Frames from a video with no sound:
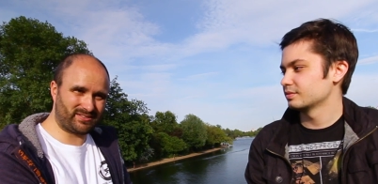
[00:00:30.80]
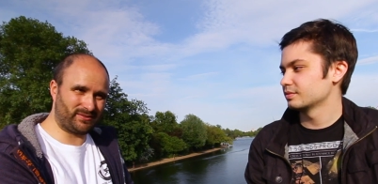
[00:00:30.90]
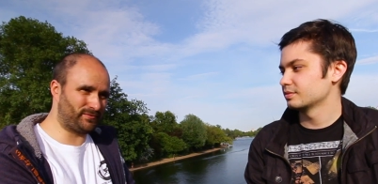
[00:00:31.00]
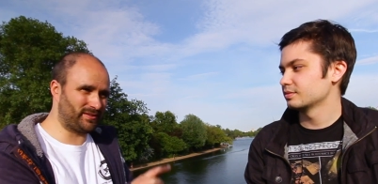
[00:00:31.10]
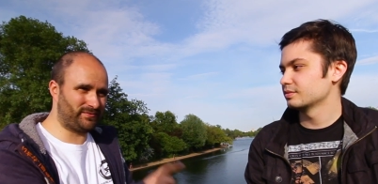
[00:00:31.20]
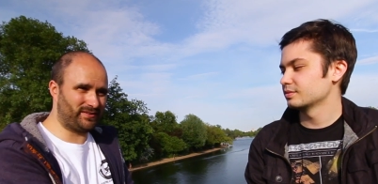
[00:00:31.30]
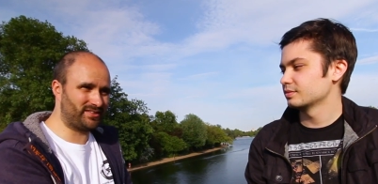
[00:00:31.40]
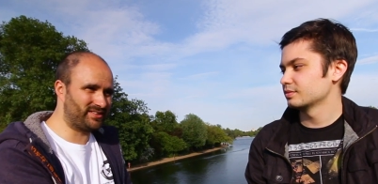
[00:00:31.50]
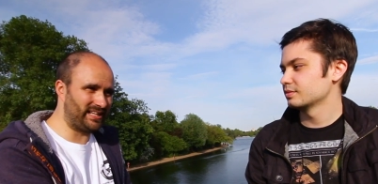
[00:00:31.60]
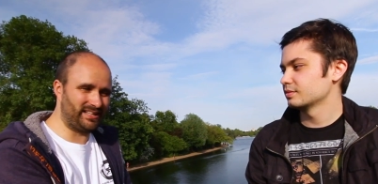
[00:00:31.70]
Speaker 1: So for the
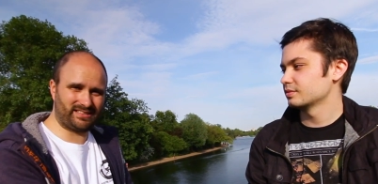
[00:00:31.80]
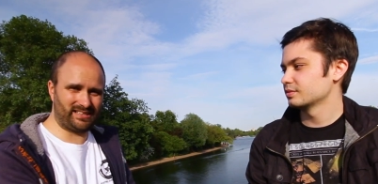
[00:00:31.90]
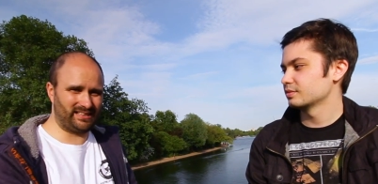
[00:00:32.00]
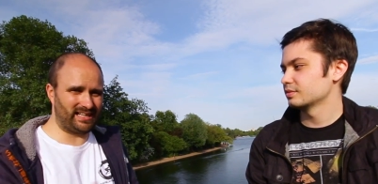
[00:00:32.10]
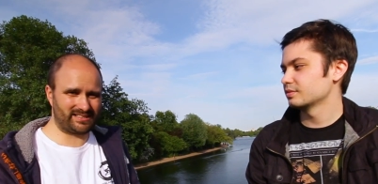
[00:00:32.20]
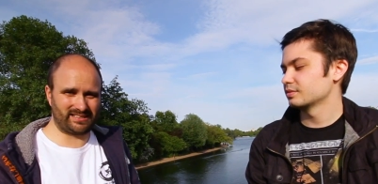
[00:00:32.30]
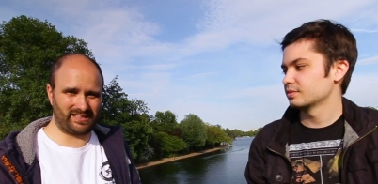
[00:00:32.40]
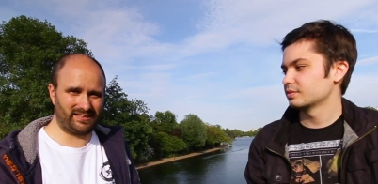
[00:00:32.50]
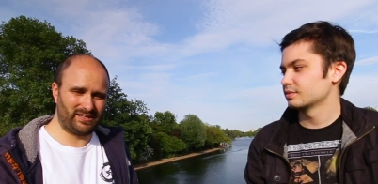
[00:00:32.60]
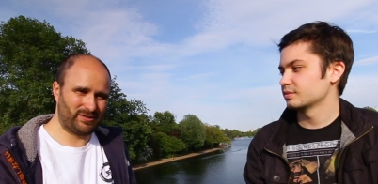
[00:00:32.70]
first day and the last
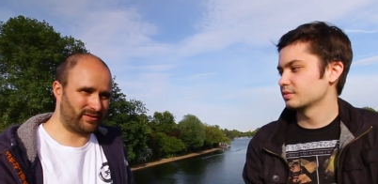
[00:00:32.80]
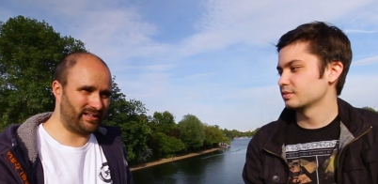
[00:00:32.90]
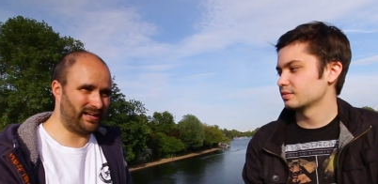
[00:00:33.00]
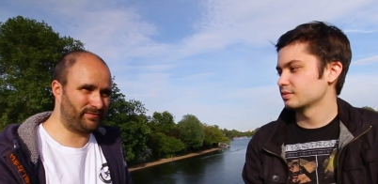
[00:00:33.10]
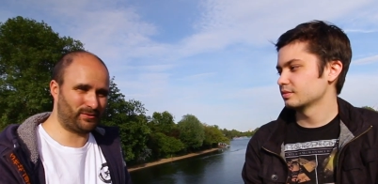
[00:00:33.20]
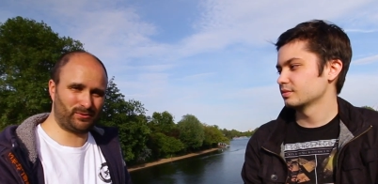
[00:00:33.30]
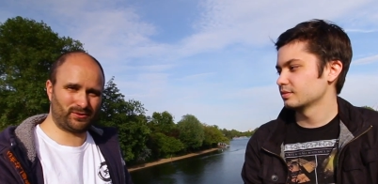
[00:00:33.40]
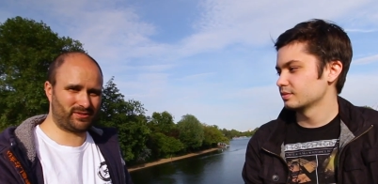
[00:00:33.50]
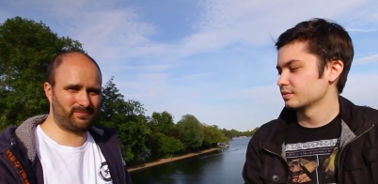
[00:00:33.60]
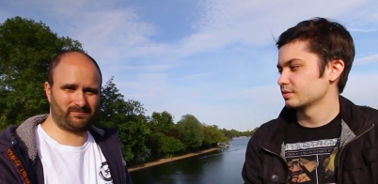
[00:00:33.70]
day, we're going to have
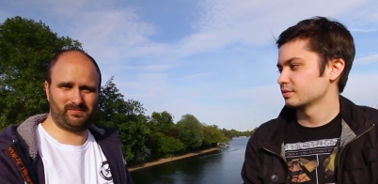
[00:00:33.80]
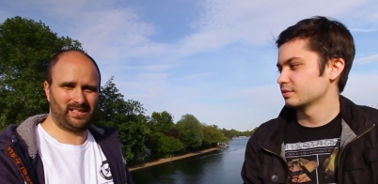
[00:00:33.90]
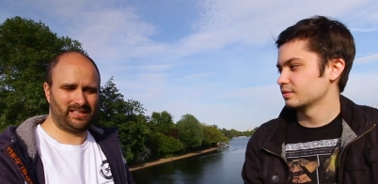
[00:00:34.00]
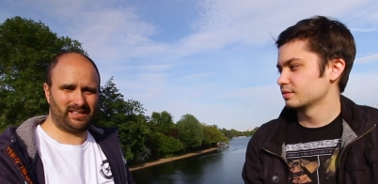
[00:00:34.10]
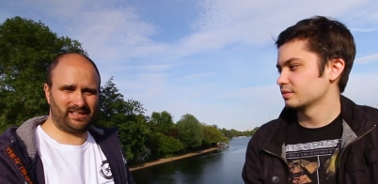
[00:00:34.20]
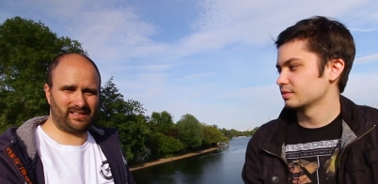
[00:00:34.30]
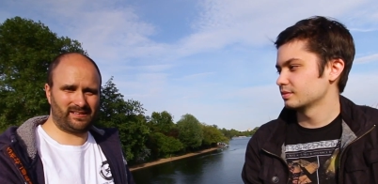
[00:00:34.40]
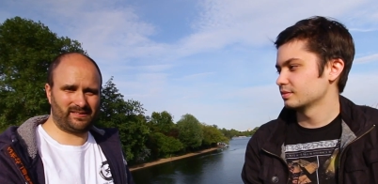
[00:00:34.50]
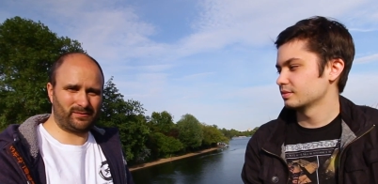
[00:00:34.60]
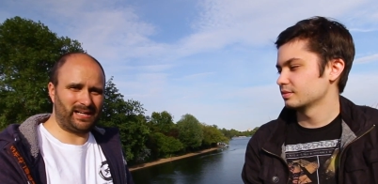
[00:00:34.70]
awesome
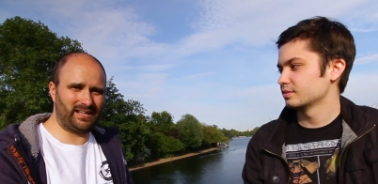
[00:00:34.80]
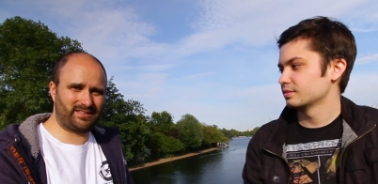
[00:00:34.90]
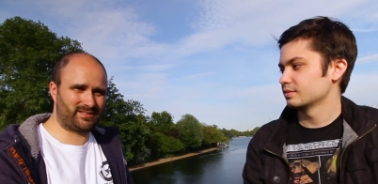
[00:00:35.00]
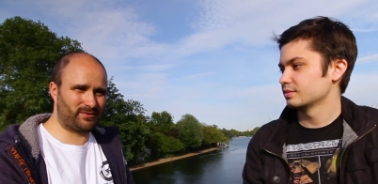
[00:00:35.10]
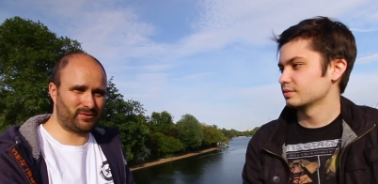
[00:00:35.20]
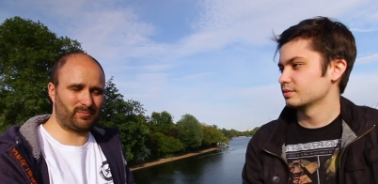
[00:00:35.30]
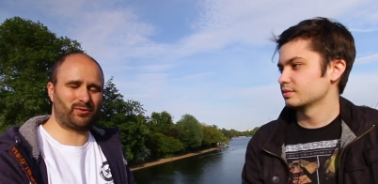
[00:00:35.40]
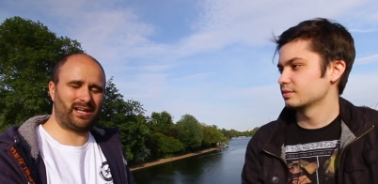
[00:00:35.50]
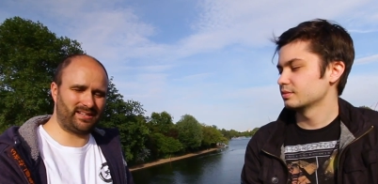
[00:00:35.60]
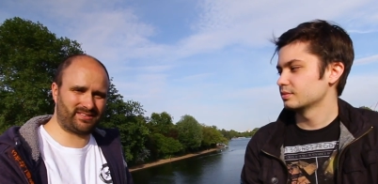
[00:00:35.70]
rides, group
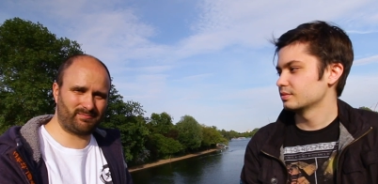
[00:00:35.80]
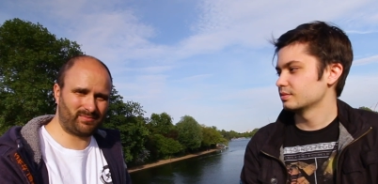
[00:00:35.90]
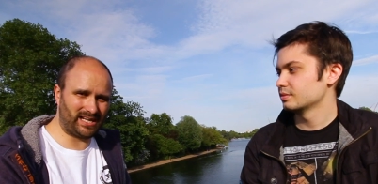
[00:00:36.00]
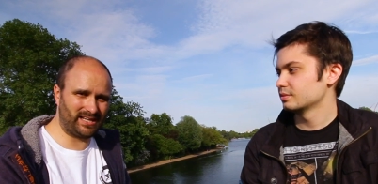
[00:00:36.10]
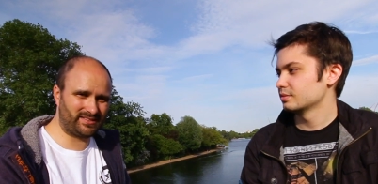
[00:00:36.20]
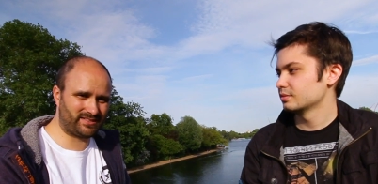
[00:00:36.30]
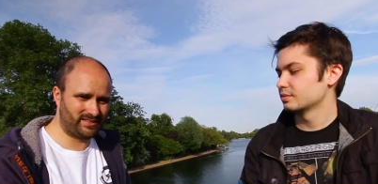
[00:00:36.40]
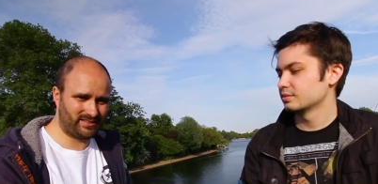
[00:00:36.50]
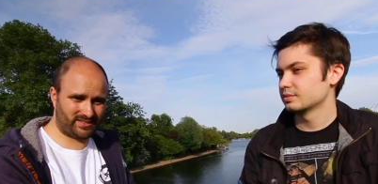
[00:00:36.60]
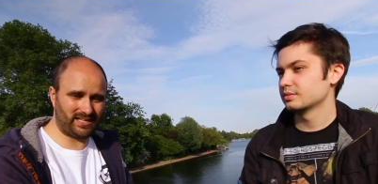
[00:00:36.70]
rides in Paris
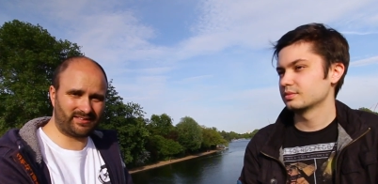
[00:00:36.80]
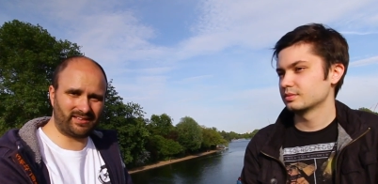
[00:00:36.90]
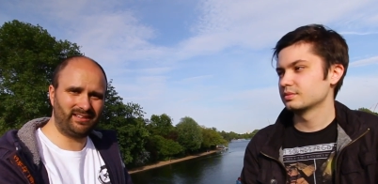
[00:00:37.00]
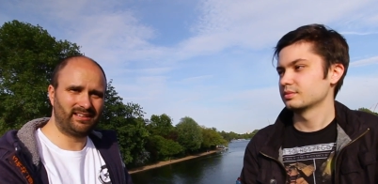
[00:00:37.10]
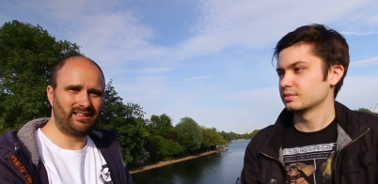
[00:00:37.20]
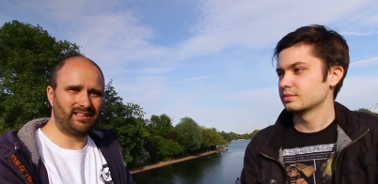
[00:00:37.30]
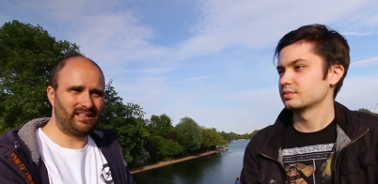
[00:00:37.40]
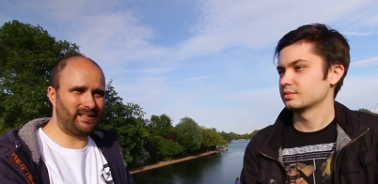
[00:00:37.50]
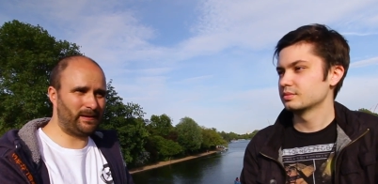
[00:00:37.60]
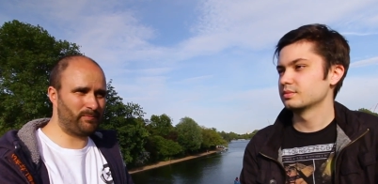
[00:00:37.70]
center.
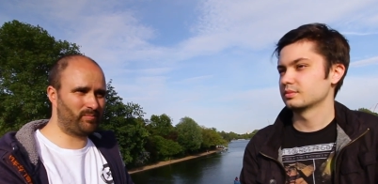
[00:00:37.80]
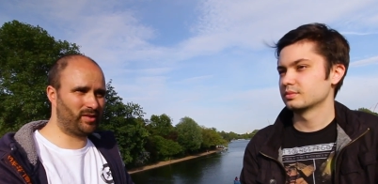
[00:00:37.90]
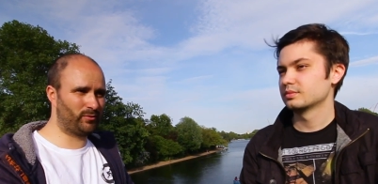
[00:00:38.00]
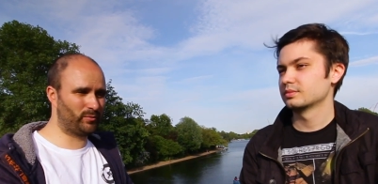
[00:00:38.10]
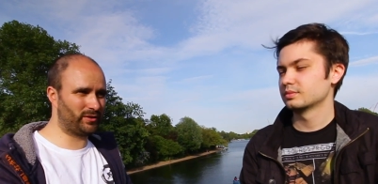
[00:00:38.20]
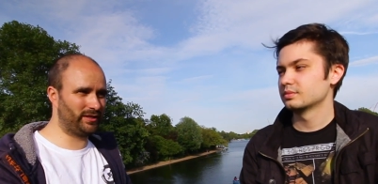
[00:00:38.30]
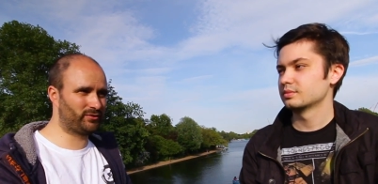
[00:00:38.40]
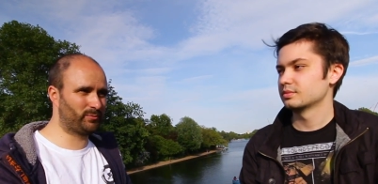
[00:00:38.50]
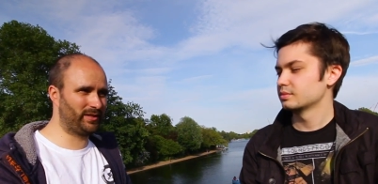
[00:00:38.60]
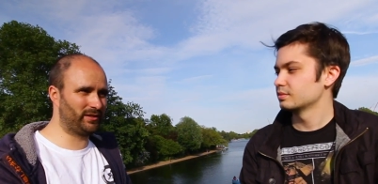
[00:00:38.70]
We're going
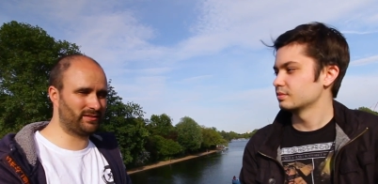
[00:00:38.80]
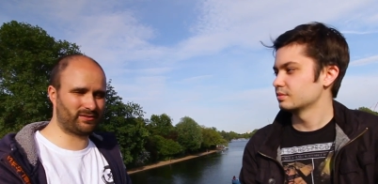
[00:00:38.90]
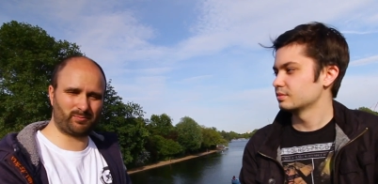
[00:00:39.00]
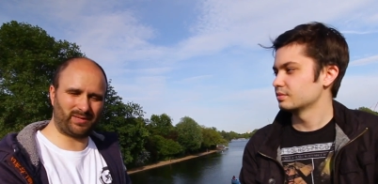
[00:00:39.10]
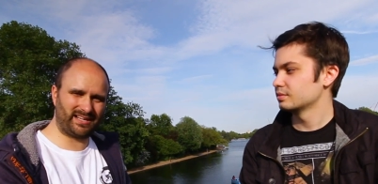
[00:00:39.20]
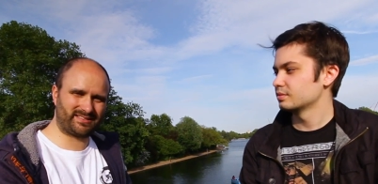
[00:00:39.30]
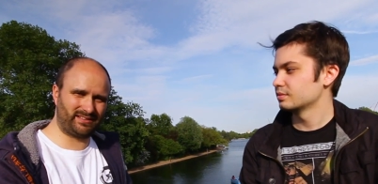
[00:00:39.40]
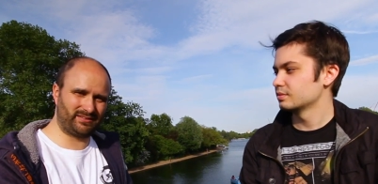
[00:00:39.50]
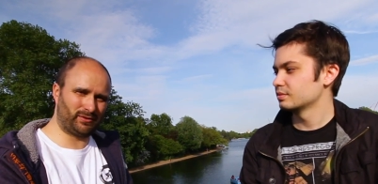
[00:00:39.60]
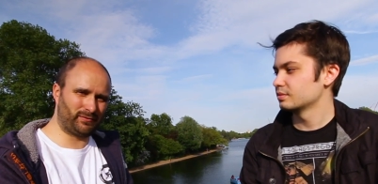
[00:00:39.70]
to be also based
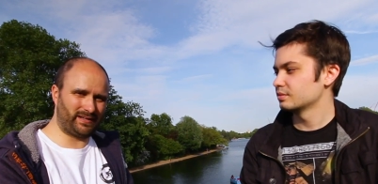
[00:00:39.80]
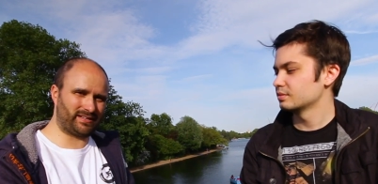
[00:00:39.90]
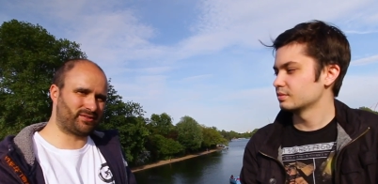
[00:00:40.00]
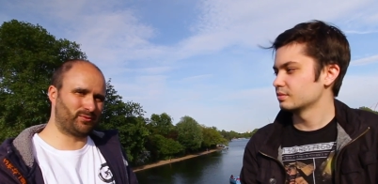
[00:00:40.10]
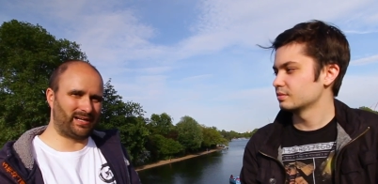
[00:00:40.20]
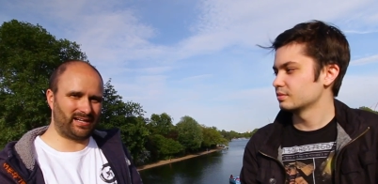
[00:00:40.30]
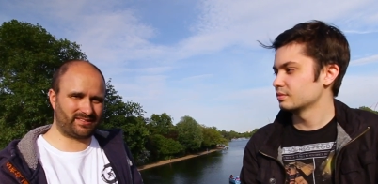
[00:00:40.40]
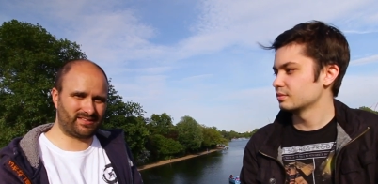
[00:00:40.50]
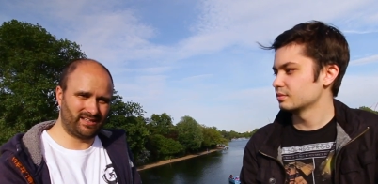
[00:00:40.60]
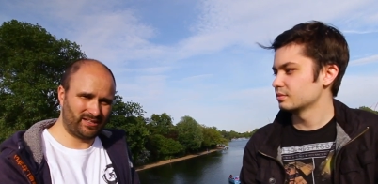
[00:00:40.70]
in
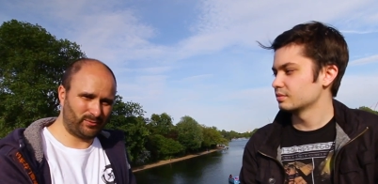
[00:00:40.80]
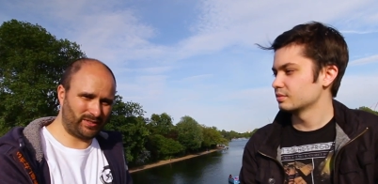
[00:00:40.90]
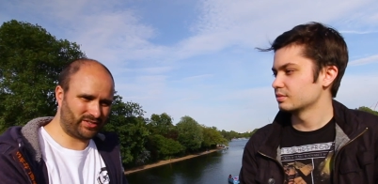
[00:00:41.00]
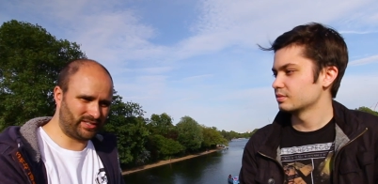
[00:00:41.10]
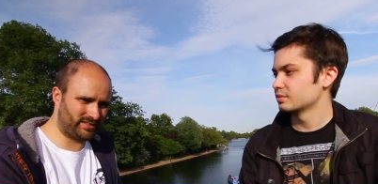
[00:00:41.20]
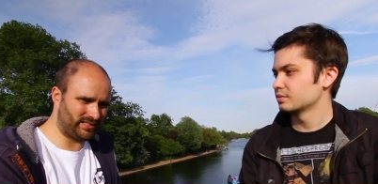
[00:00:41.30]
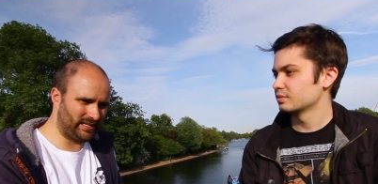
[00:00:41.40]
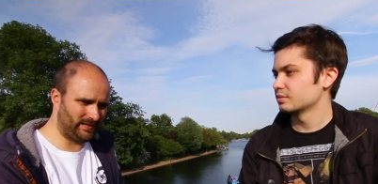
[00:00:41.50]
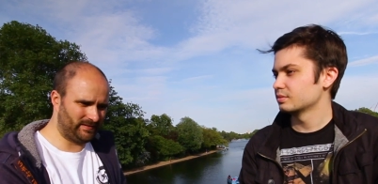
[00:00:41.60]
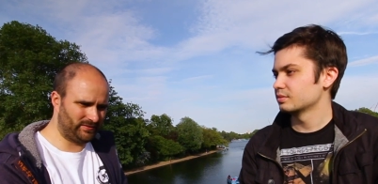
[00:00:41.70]
Auvers-sur-Oise, which is
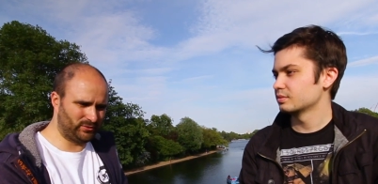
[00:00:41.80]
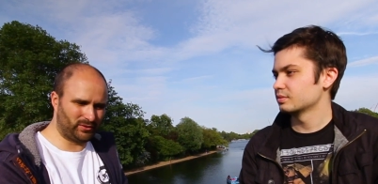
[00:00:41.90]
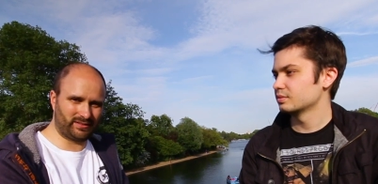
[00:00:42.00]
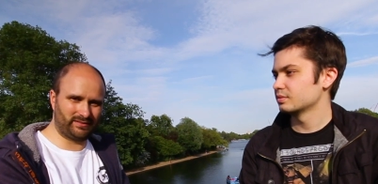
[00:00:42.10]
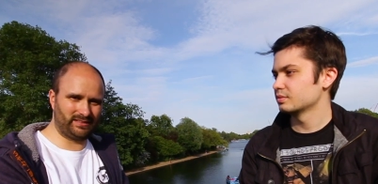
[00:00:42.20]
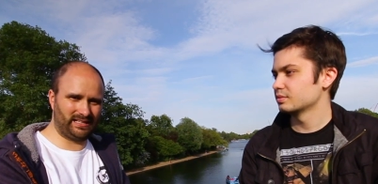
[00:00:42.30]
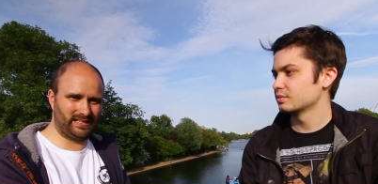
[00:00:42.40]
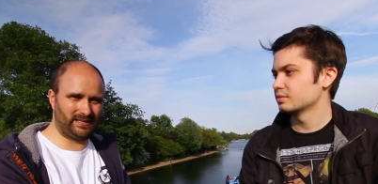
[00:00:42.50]
a northern